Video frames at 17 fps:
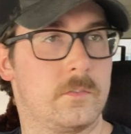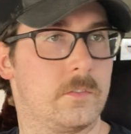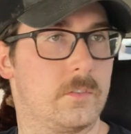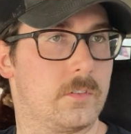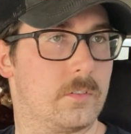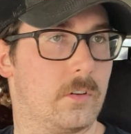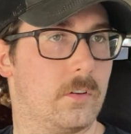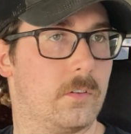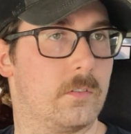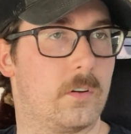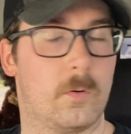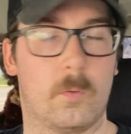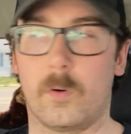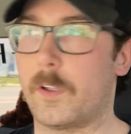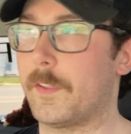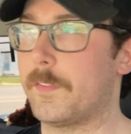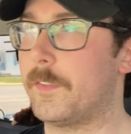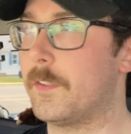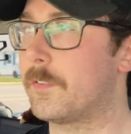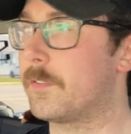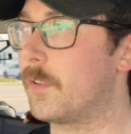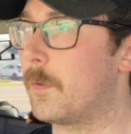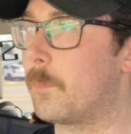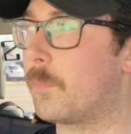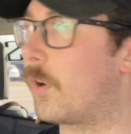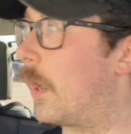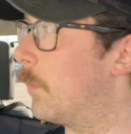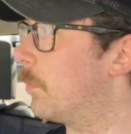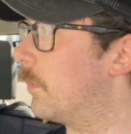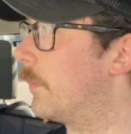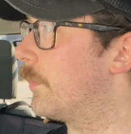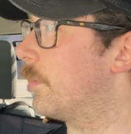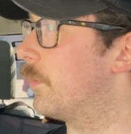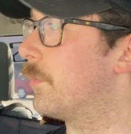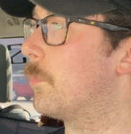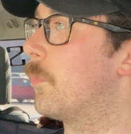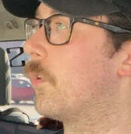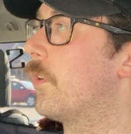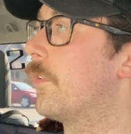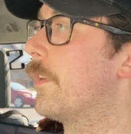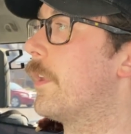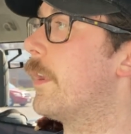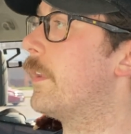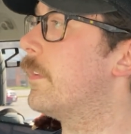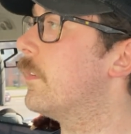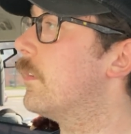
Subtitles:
so I won't get this up probably till tomorrow night.